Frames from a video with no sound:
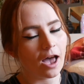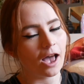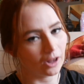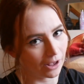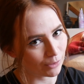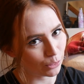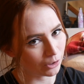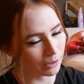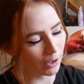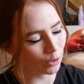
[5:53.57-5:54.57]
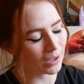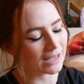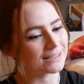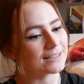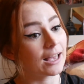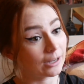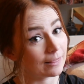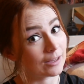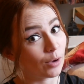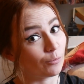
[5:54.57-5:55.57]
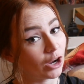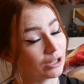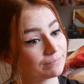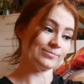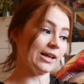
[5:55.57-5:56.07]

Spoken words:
And I have a theory about who it is, and I think I'm right.